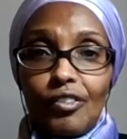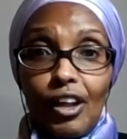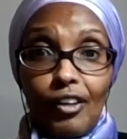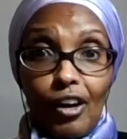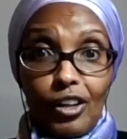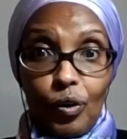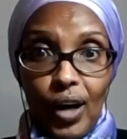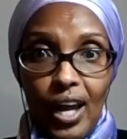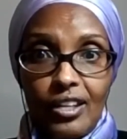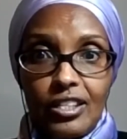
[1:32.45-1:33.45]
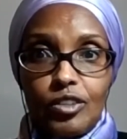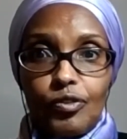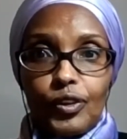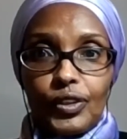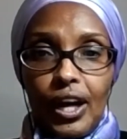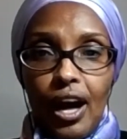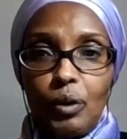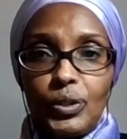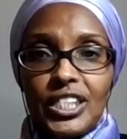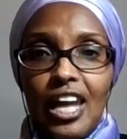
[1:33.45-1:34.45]
that are recognized for their
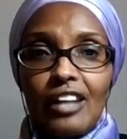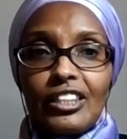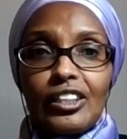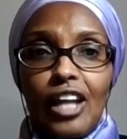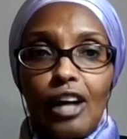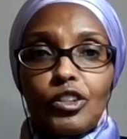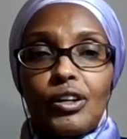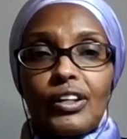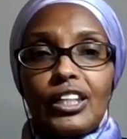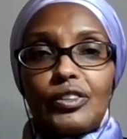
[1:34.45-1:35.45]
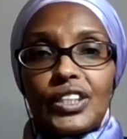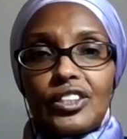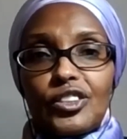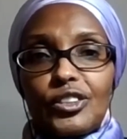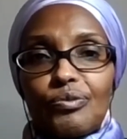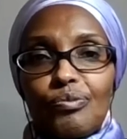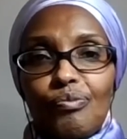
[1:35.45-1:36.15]
outstanding natural heritage.